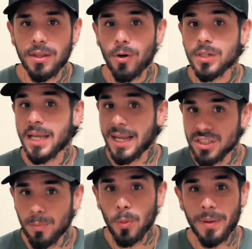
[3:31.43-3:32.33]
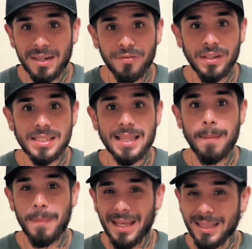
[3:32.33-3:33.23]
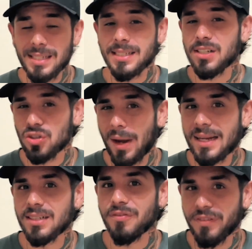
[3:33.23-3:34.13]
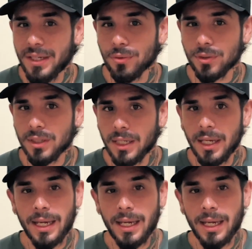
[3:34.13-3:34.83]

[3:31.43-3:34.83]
There are tangible benefits that make this an attractive field.